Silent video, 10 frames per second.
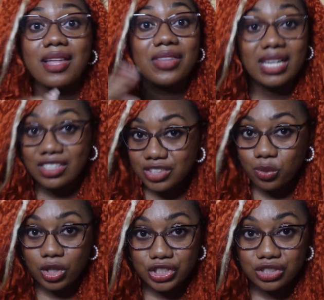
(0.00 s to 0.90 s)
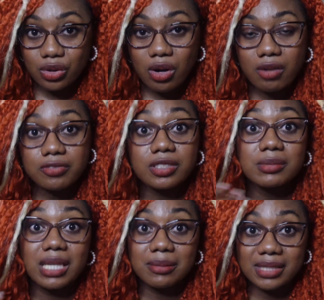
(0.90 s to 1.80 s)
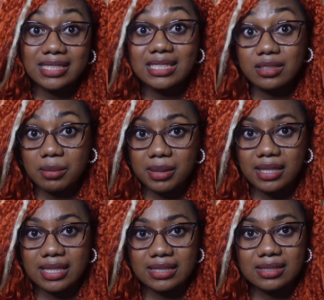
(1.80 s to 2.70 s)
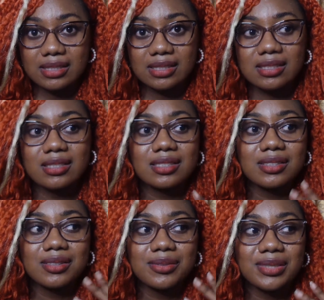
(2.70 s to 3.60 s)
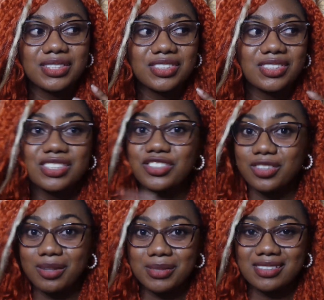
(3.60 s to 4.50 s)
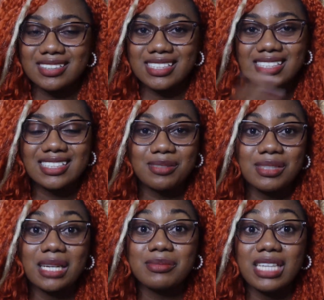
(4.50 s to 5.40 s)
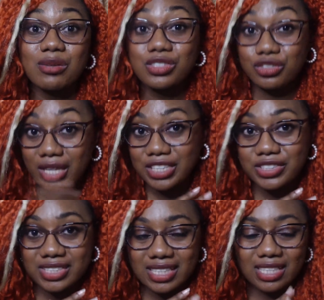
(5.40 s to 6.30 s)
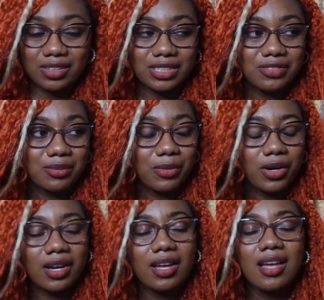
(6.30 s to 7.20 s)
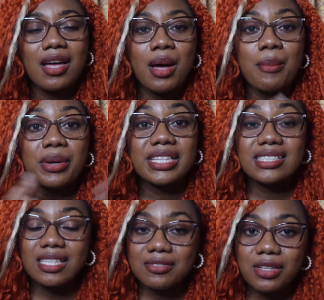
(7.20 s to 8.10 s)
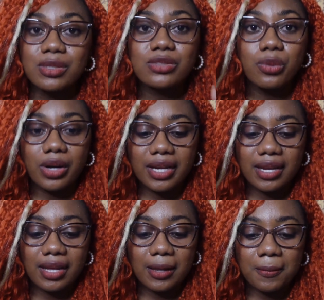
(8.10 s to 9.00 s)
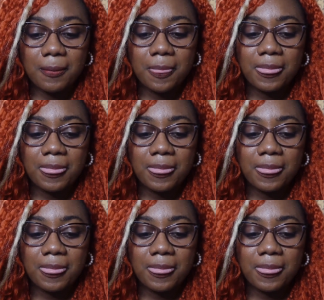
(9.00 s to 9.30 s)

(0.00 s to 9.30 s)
then I just wash it off. Sometimes I did double cleanse, which is drama, because sometimes that would dry your skin out even more. But the Cetaphil was working,